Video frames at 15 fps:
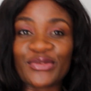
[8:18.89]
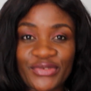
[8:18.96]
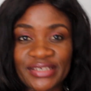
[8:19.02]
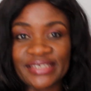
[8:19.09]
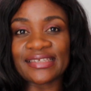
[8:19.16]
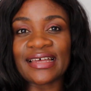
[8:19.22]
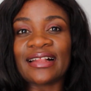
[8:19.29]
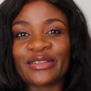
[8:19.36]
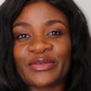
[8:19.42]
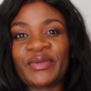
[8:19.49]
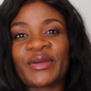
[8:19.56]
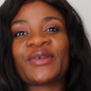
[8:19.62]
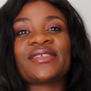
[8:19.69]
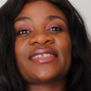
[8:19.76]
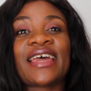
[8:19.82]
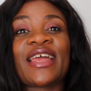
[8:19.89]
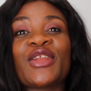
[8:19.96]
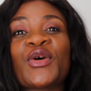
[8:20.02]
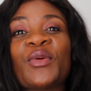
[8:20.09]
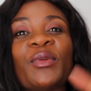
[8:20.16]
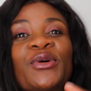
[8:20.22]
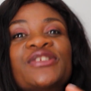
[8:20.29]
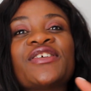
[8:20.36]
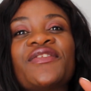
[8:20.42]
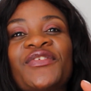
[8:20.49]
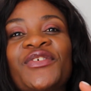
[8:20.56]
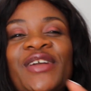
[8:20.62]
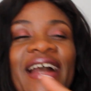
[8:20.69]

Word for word: result because I know most of you